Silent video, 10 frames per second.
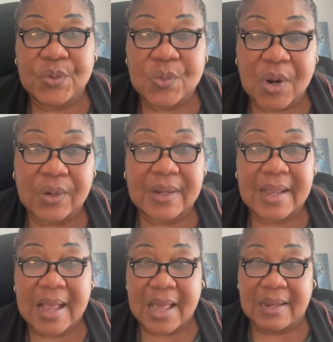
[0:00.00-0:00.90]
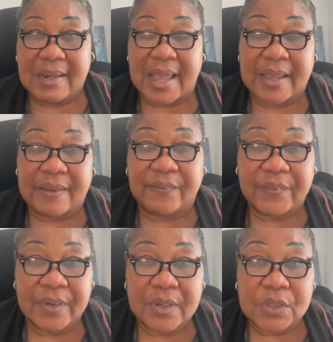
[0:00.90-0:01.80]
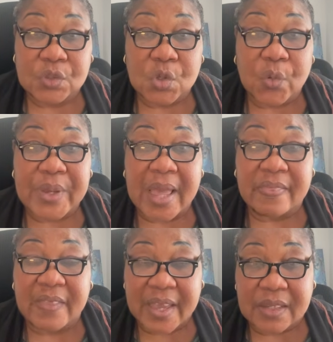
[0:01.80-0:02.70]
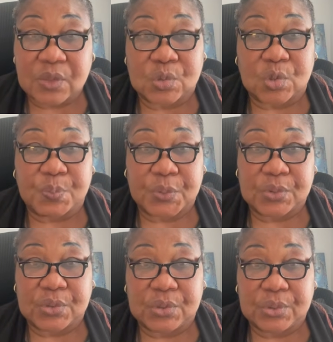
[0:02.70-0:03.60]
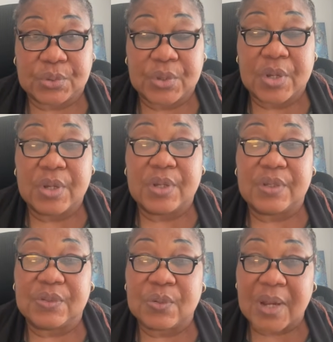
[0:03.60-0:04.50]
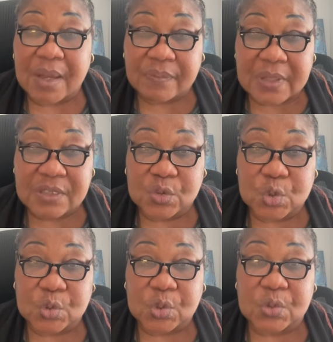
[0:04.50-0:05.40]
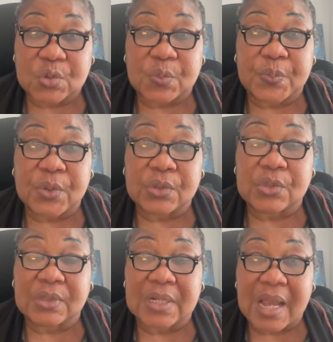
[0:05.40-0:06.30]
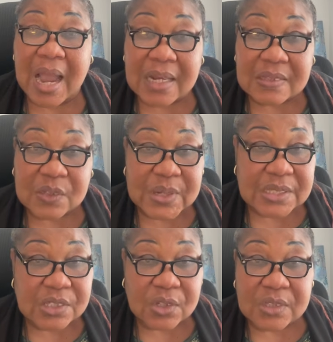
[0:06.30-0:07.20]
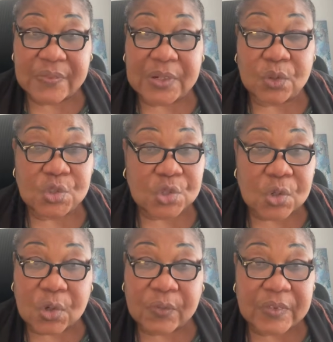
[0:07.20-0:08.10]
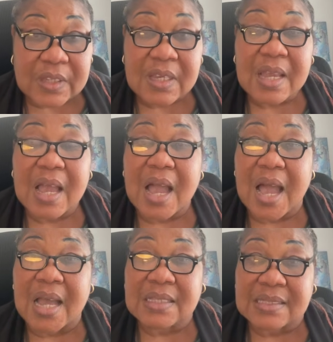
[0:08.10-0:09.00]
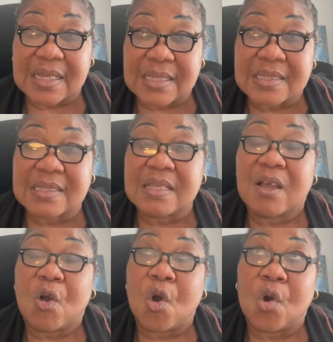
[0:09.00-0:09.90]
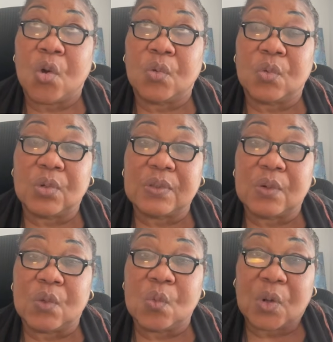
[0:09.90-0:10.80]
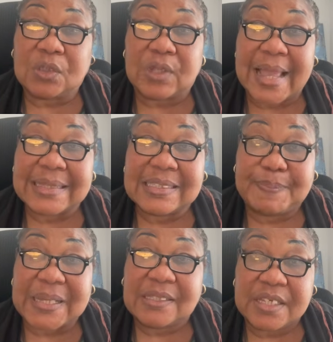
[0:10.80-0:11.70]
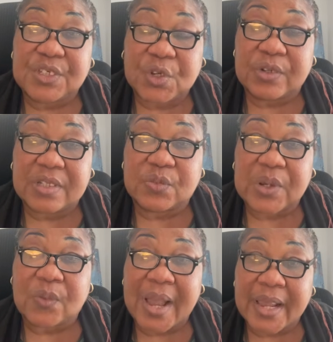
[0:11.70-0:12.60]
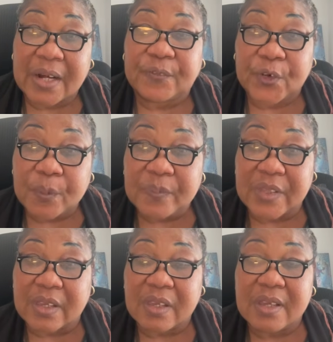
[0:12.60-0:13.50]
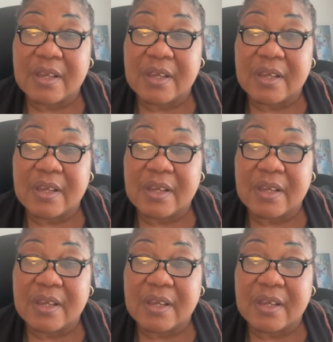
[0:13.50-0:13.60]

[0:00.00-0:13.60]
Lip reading: work, and life. So we are there to support you. You have the tutor support. You can ask questions if you're not sure of the answers or what expectation is required from the